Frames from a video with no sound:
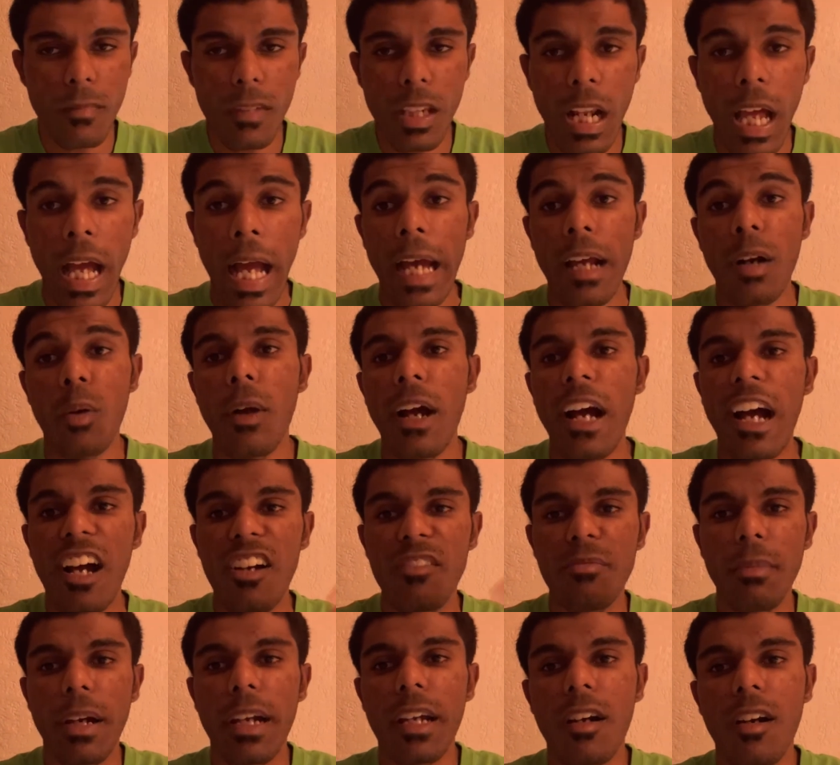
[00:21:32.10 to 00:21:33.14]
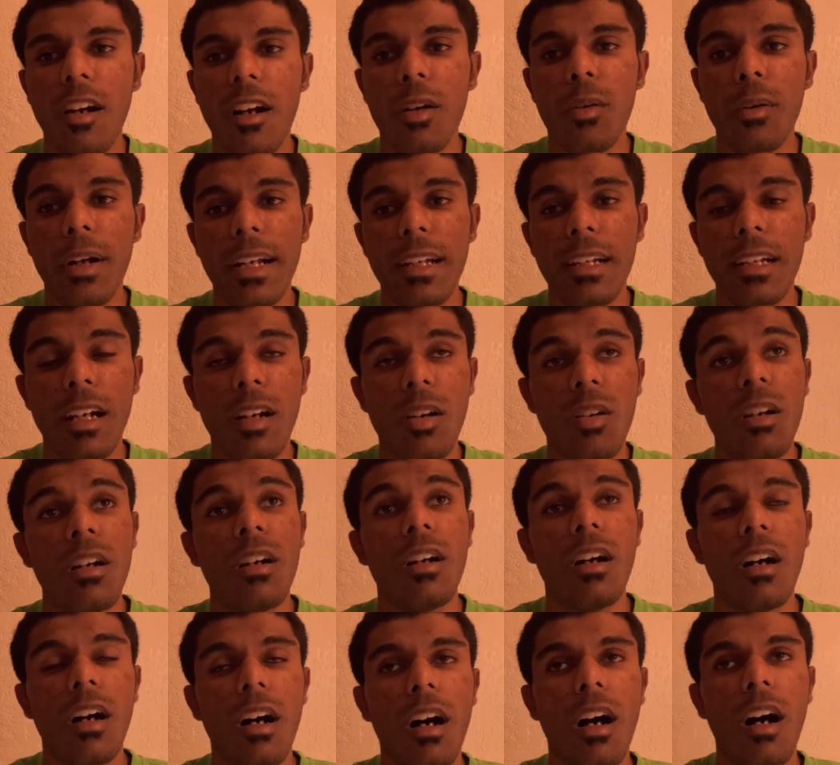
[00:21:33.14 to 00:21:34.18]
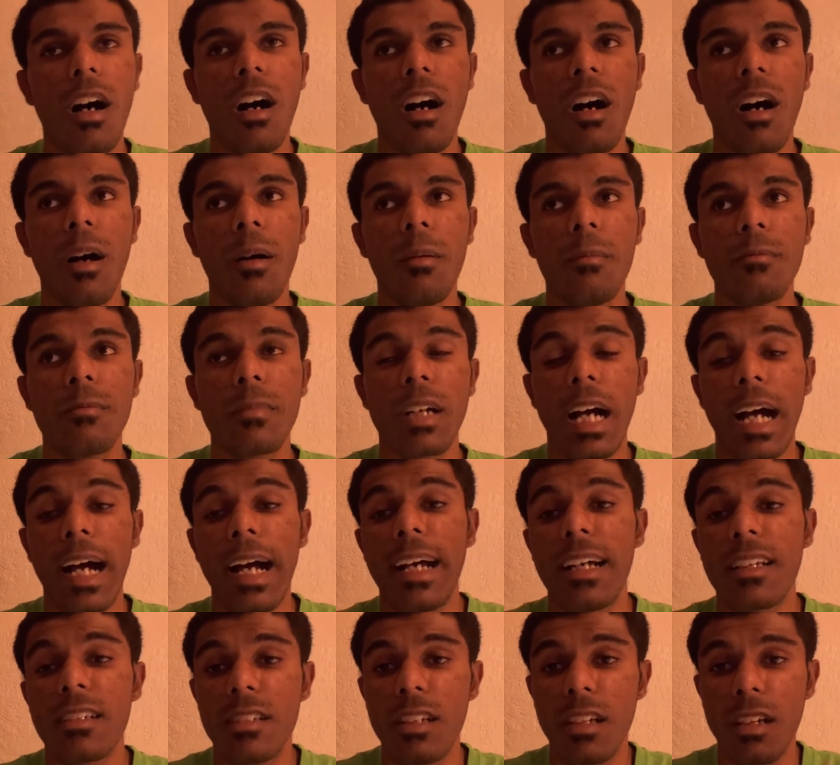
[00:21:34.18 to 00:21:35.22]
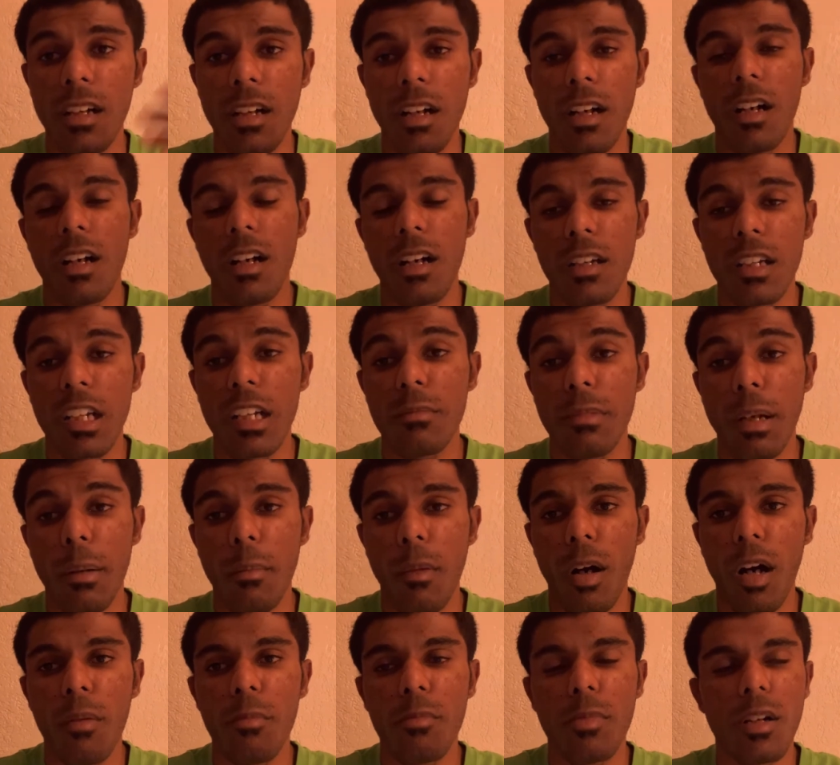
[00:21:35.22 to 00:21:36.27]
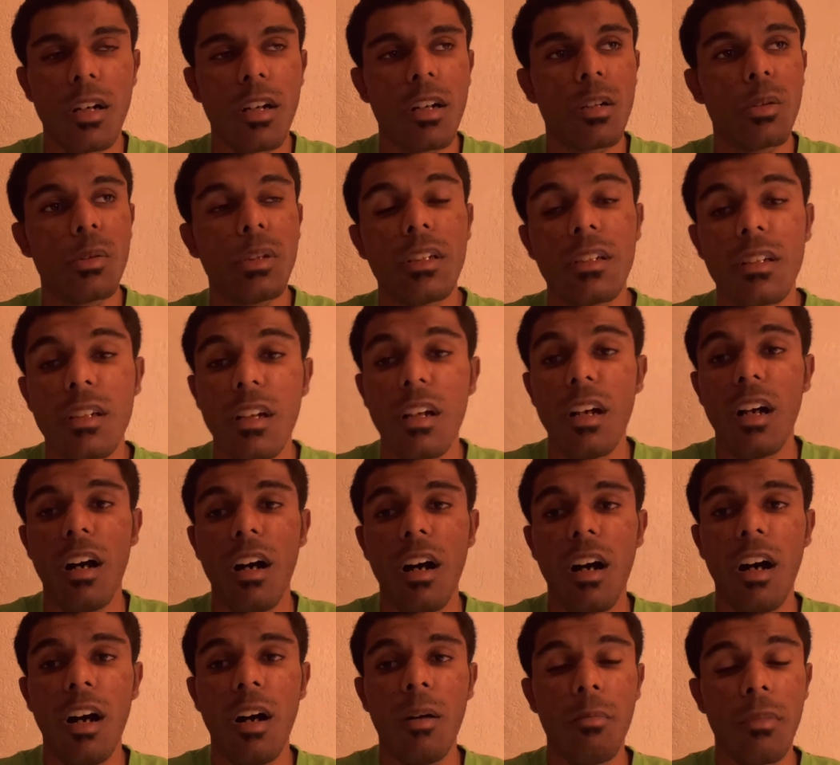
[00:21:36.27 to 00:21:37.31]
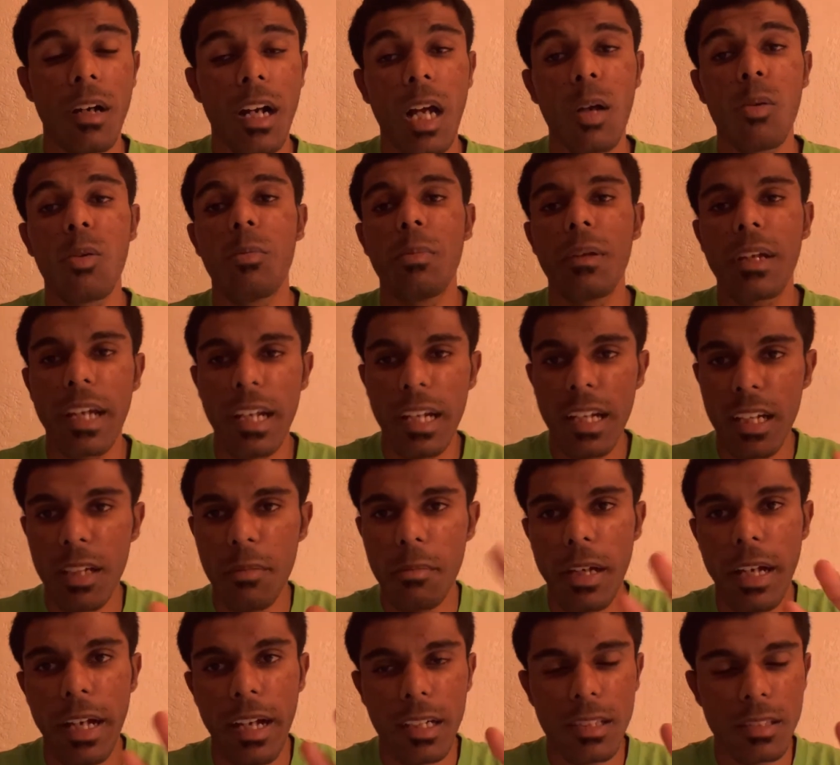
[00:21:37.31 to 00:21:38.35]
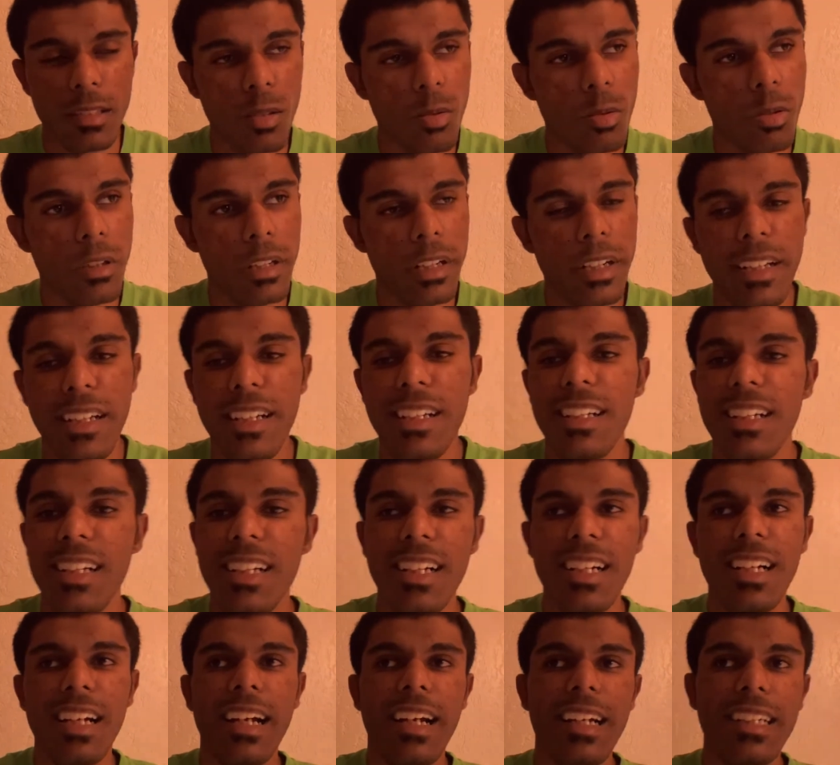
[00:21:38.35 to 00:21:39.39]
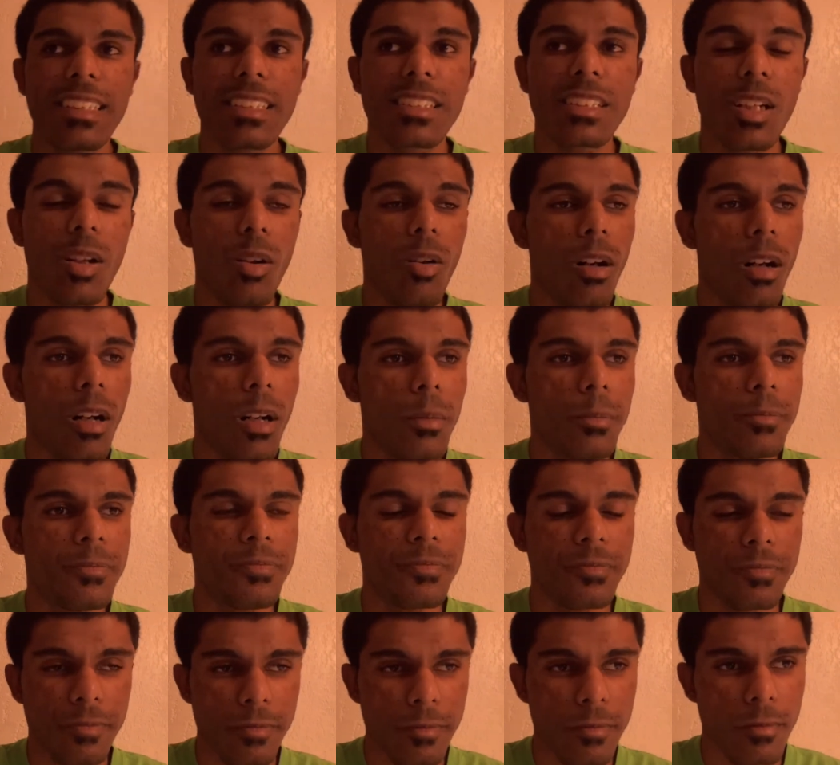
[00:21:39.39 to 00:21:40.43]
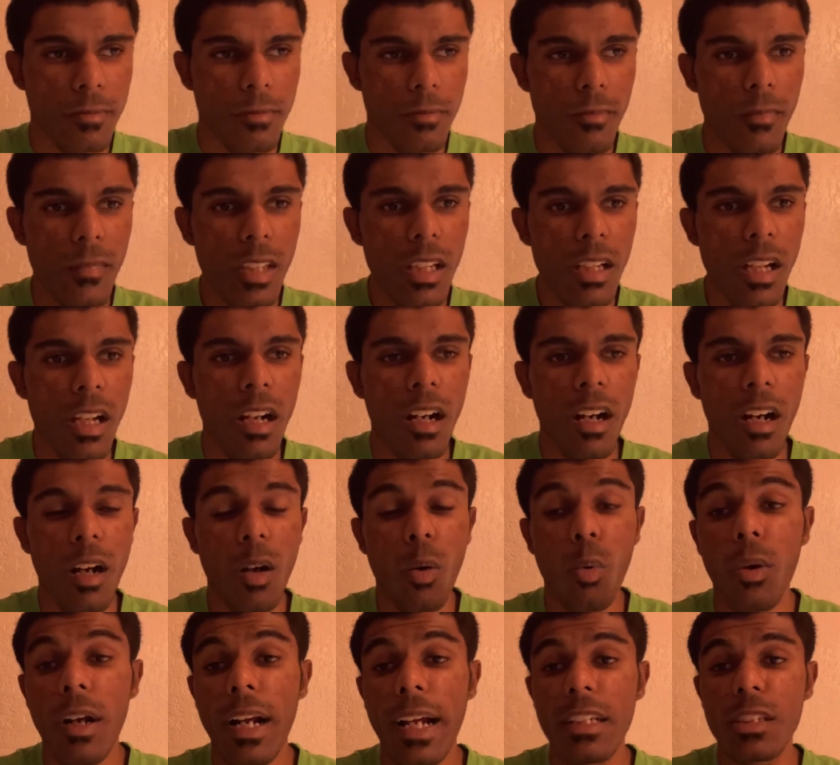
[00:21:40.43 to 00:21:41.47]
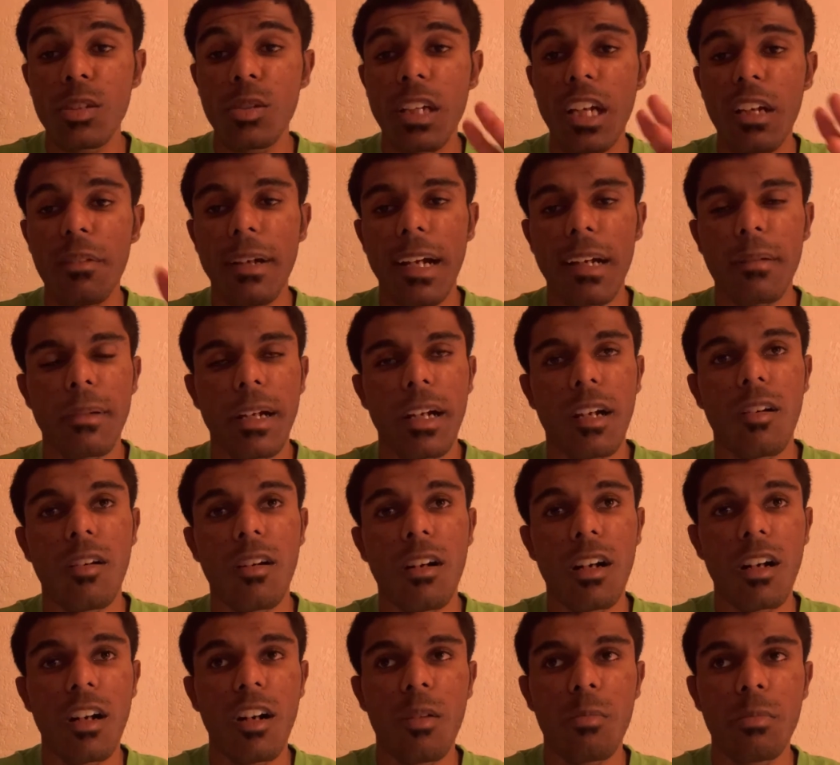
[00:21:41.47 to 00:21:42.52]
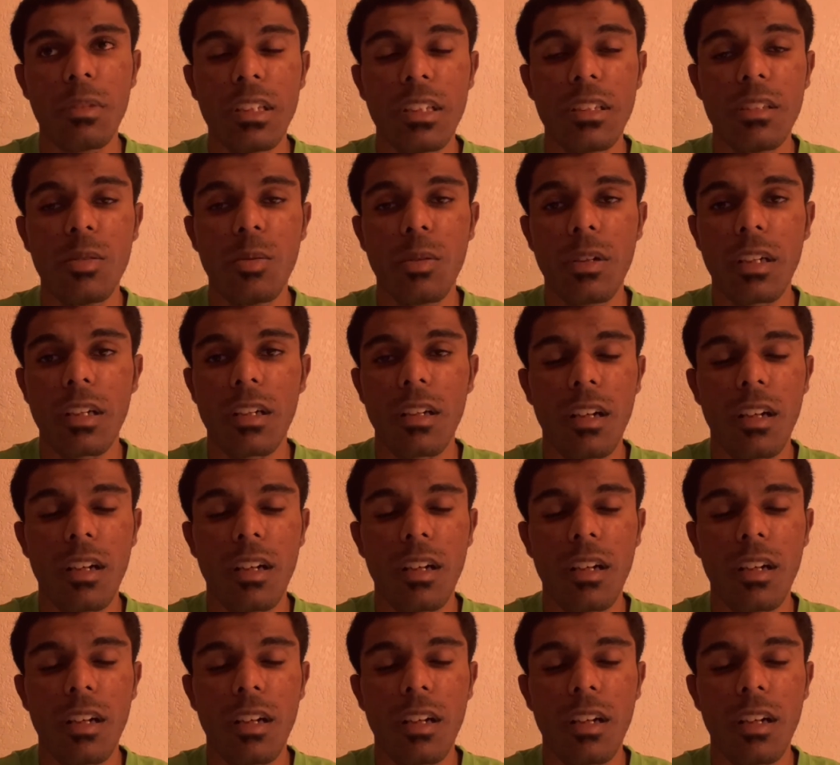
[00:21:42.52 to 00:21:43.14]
don't have my car right now. I had to let my mom borrow it. But I will be getting it back. Don't worry. And so when I do get back my car, I'll be doing